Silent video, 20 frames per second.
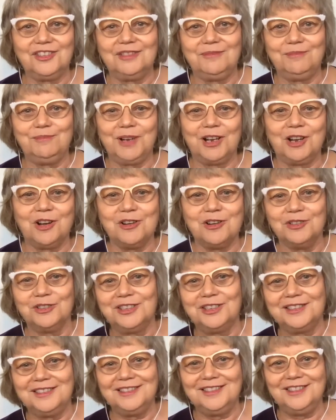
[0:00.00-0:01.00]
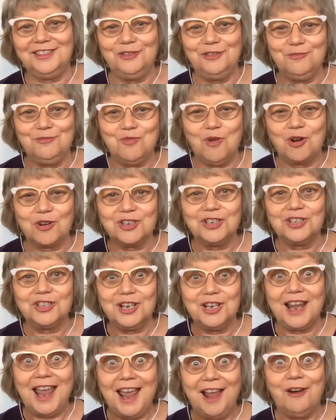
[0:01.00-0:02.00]
because you wanted
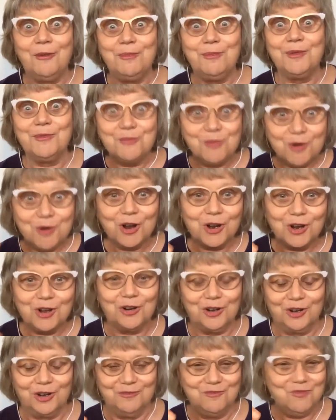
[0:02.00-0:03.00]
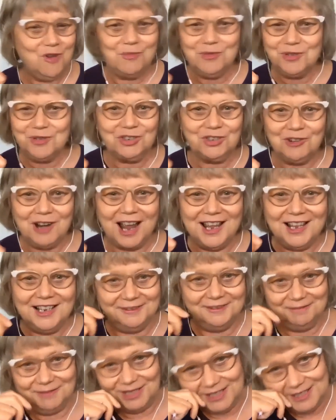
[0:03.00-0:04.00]
to help and work on it? What was your
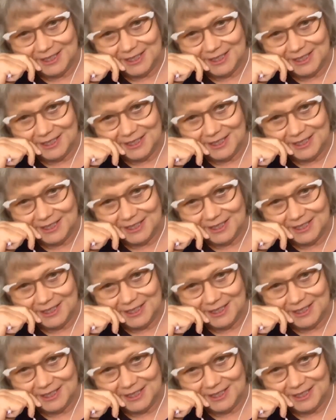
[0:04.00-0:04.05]
aim?